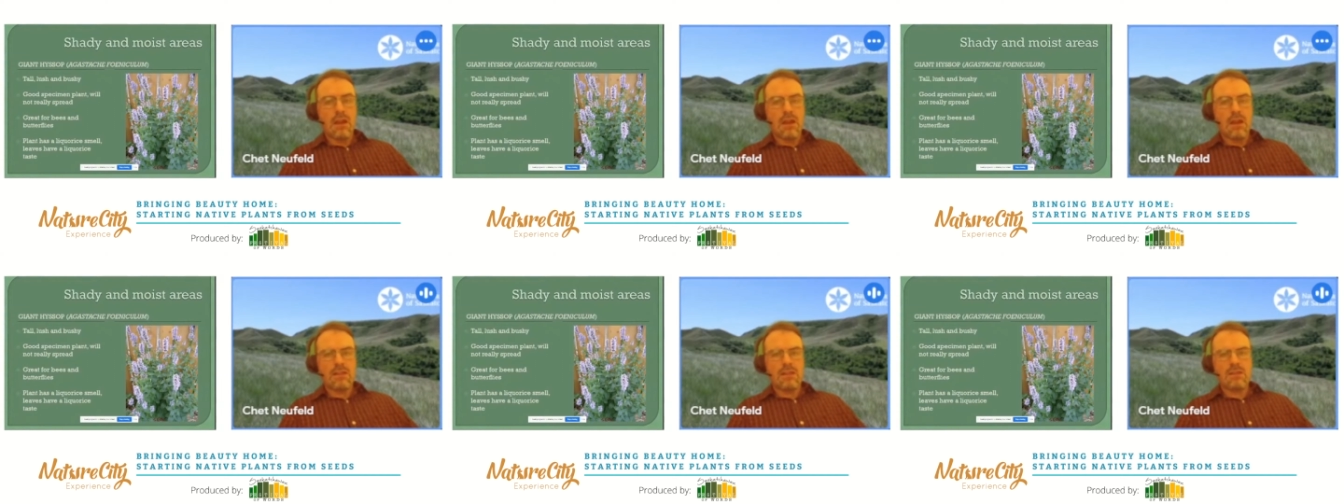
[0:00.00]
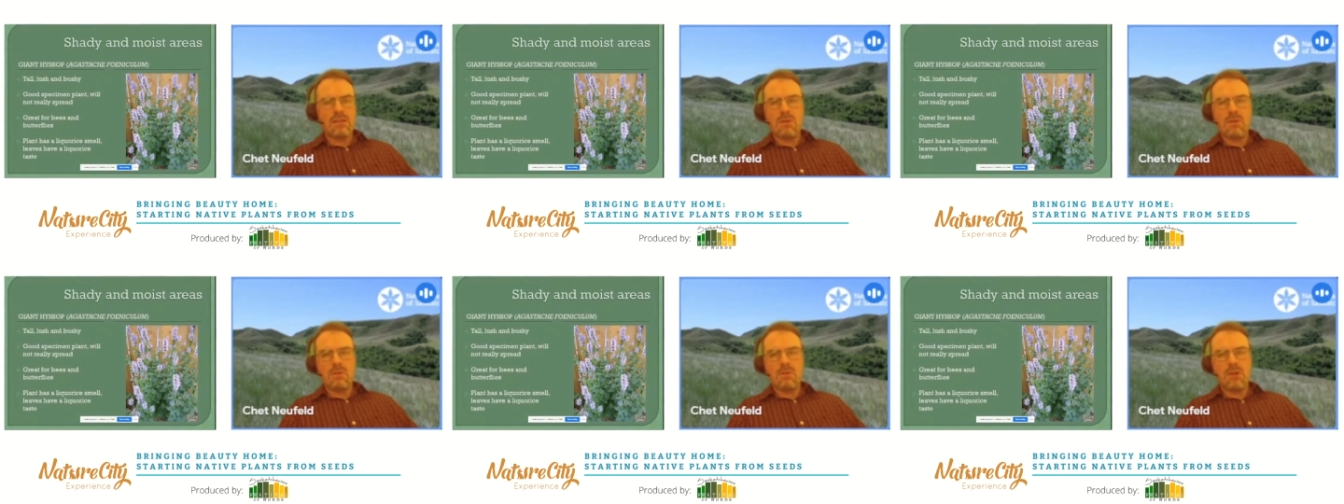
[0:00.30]

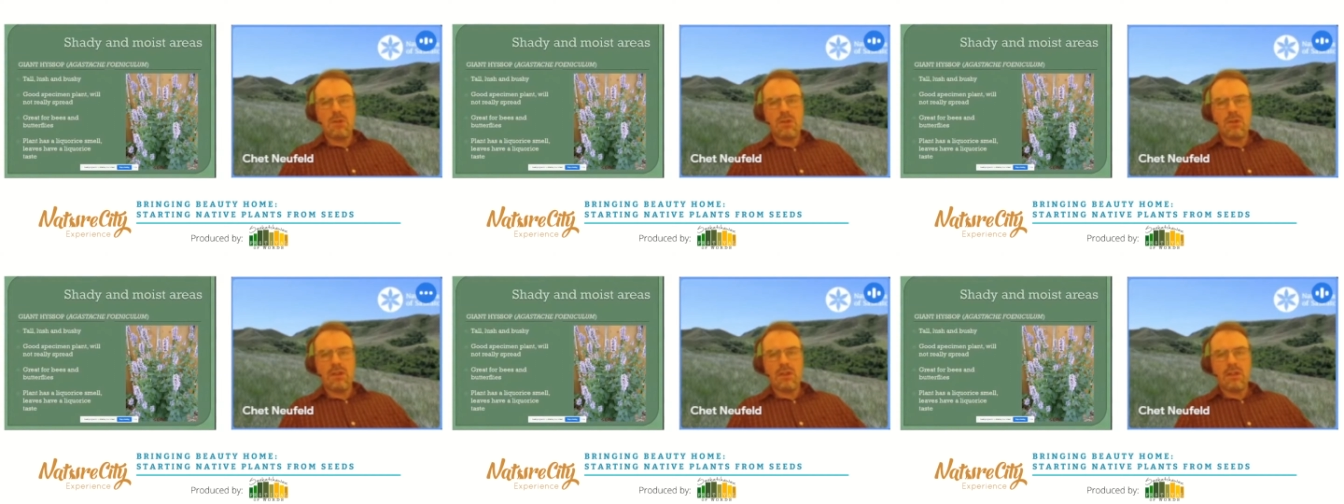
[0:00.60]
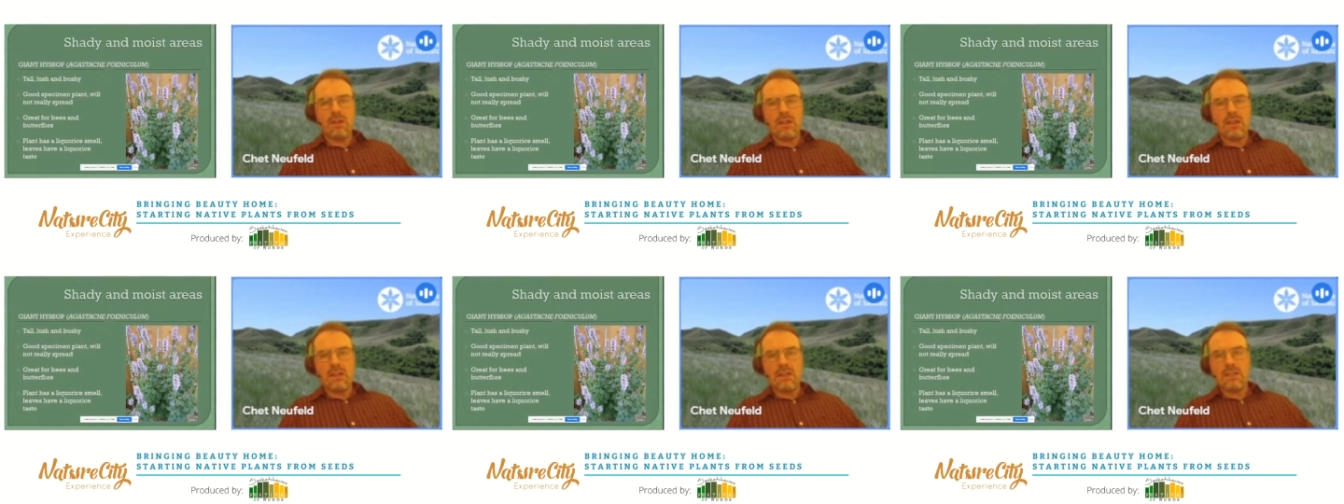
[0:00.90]
Some people call
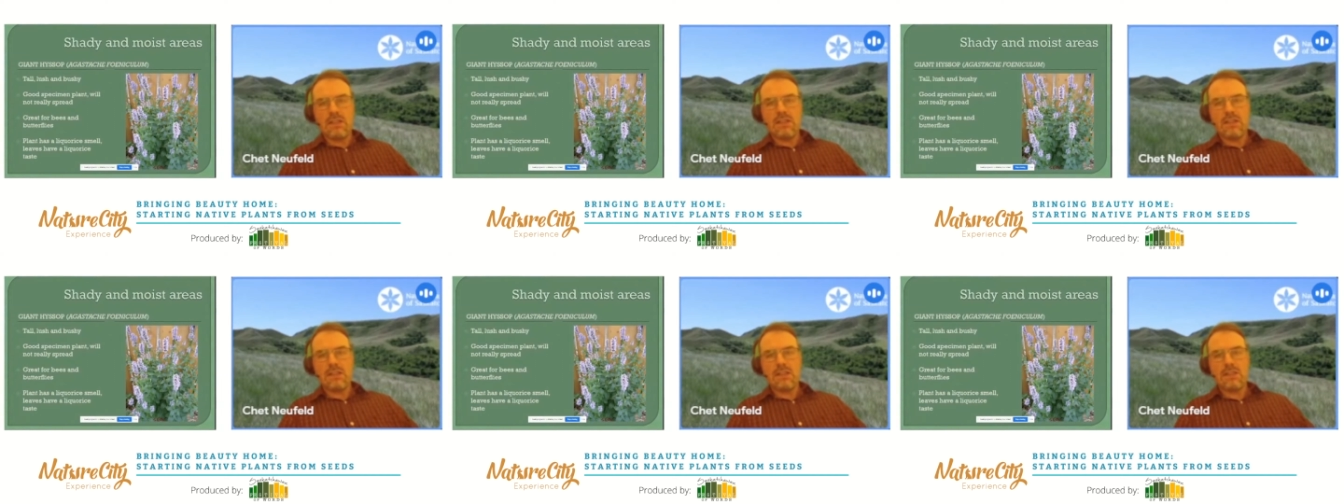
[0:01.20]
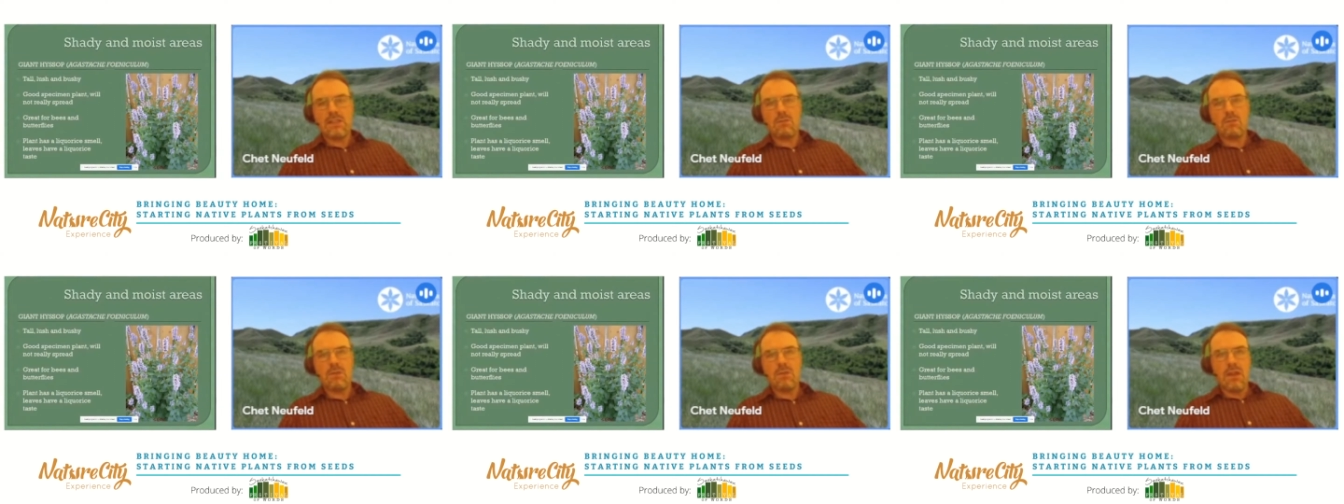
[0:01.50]
it anise
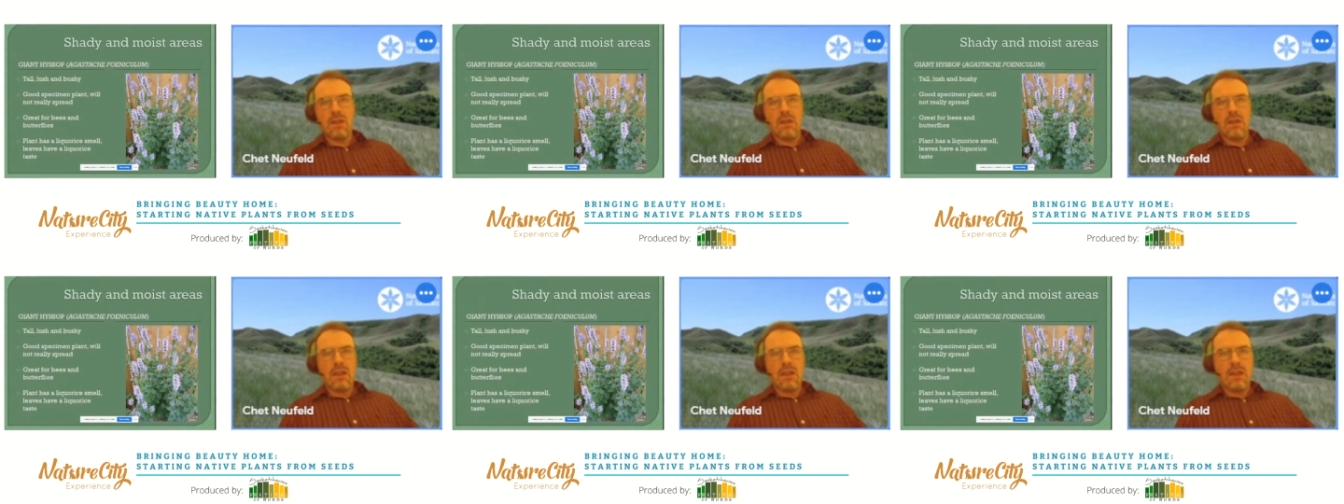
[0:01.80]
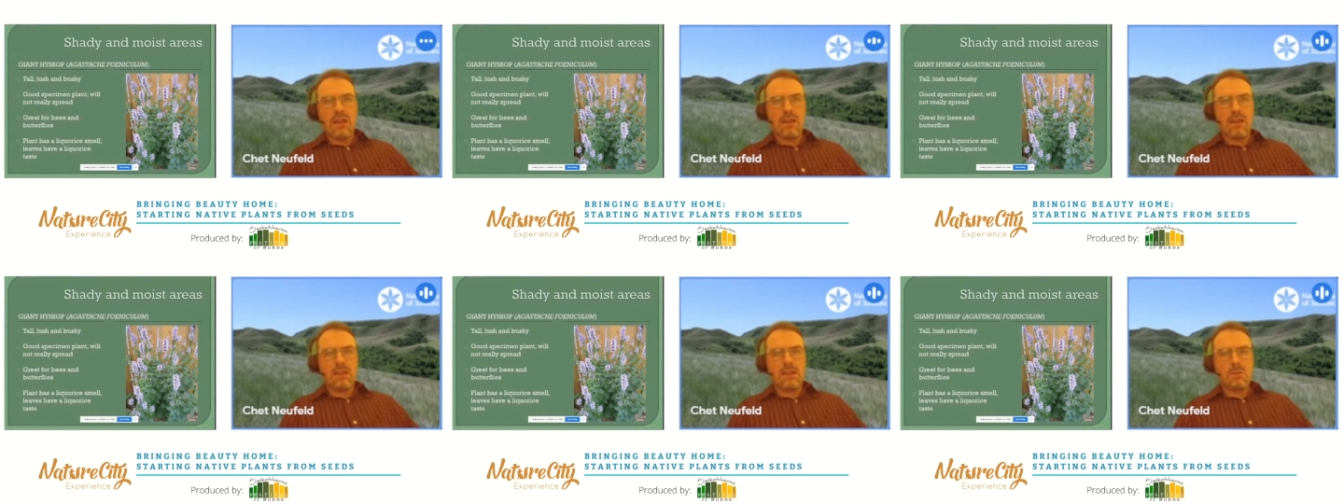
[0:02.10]
hyssop,
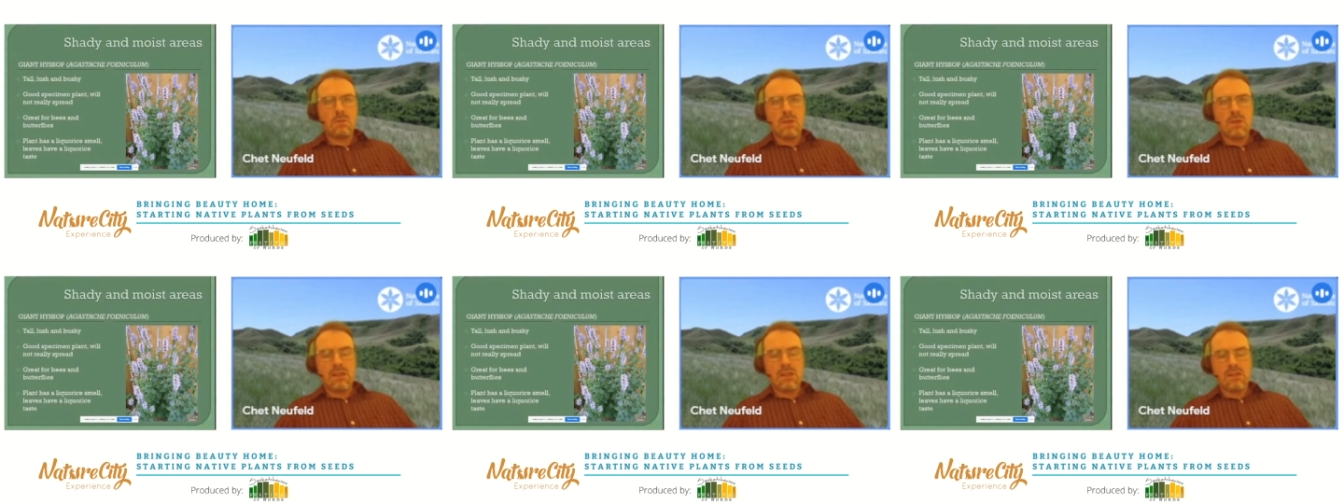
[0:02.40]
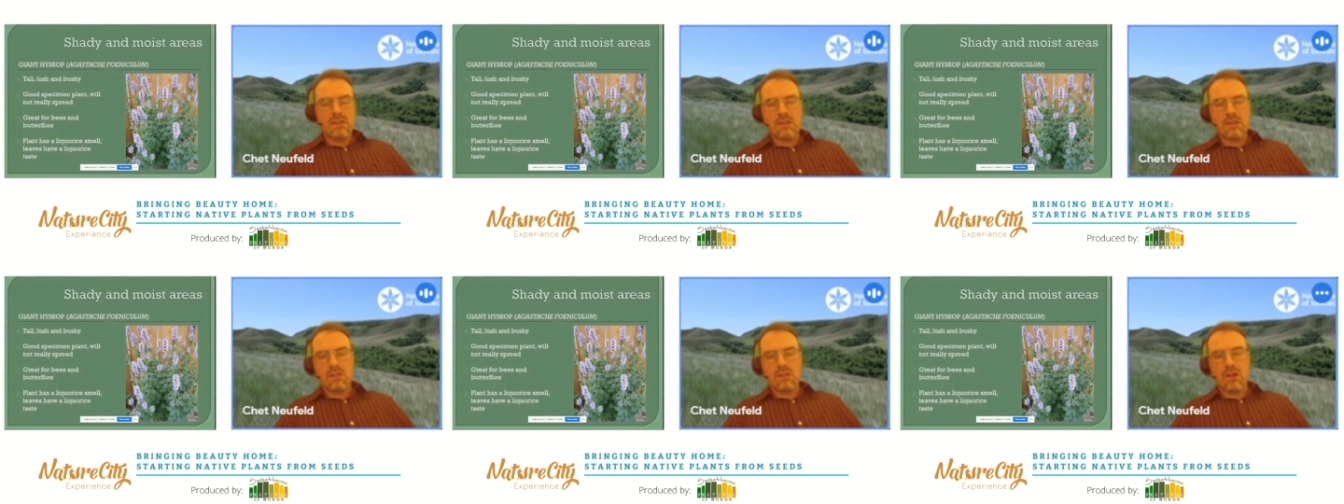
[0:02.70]
and that's
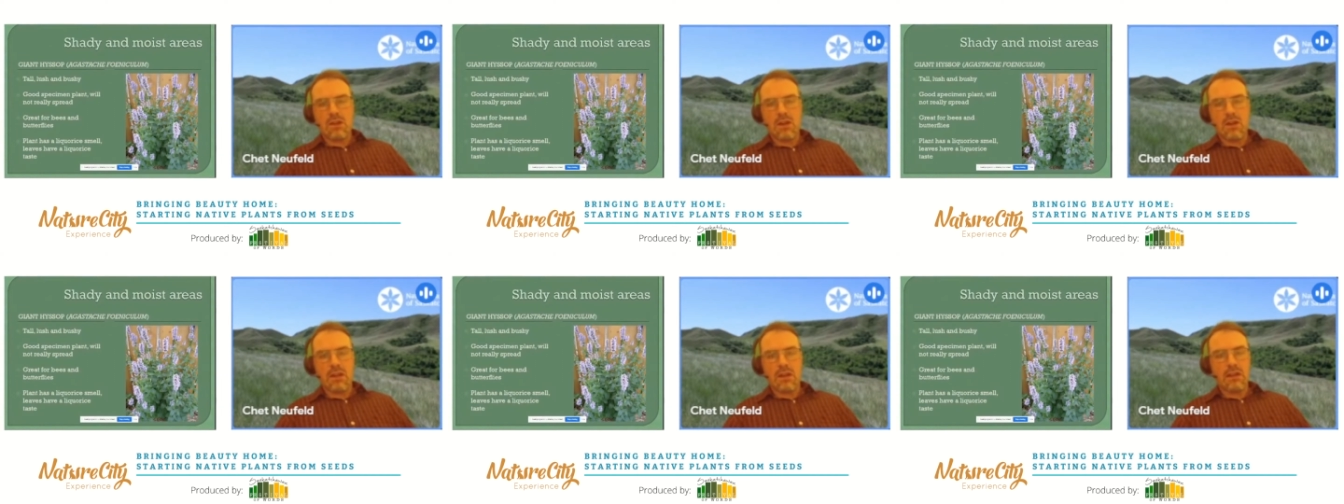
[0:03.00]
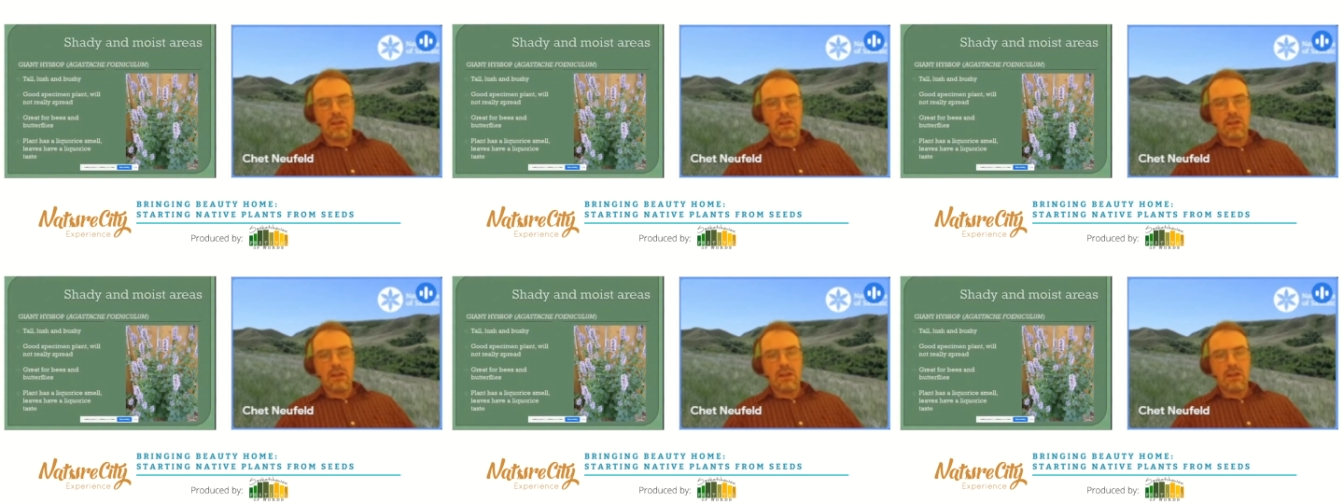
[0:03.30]
because it's got a